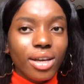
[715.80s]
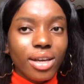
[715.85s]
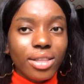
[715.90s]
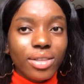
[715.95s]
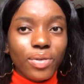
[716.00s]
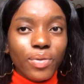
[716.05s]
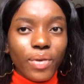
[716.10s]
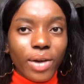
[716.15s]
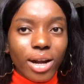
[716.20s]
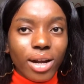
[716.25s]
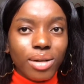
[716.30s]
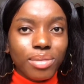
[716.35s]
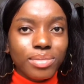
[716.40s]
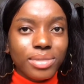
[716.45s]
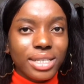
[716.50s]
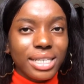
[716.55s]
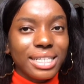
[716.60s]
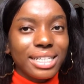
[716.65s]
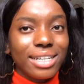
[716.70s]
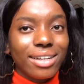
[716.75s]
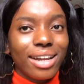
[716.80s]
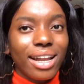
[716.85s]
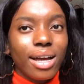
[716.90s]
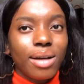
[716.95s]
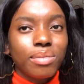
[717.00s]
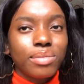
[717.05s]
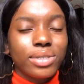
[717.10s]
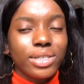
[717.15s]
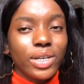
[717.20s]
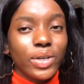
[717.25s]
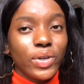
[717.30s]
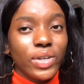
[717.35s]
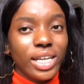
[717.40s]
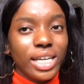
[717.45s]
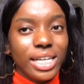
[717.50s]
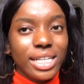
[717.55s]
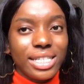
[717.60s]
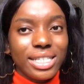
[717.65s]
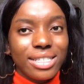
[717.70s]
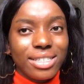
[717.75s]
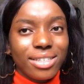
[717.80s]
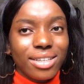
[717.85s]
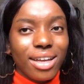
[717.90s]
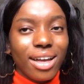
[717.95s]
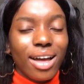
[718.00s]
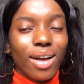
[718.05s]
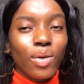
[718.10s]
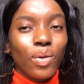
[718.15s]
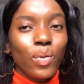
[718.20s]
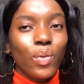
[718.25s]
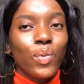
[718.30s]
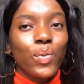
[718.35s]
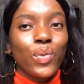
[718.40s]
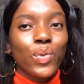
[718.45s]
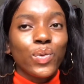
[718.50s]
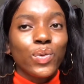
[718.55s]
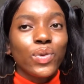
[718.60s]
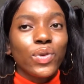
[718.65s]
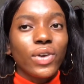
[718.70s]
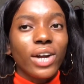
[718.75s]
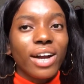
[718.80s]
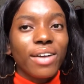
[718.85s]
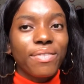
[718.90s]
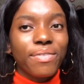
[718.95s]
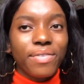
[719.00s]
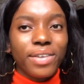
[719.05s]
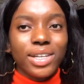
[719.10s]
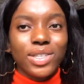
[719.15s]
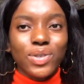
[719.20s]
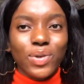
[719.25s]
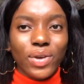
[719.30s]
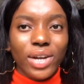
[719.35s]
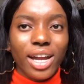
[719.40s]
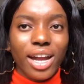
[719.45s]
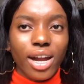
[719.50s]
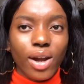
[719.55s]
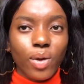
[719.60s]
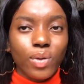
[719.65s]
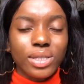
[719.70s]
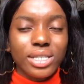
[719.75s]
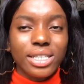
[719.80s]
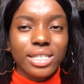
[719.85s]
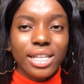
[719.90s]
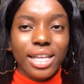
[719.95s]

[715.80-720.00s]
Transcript: and the rams and the lambs that you eat will not affect your health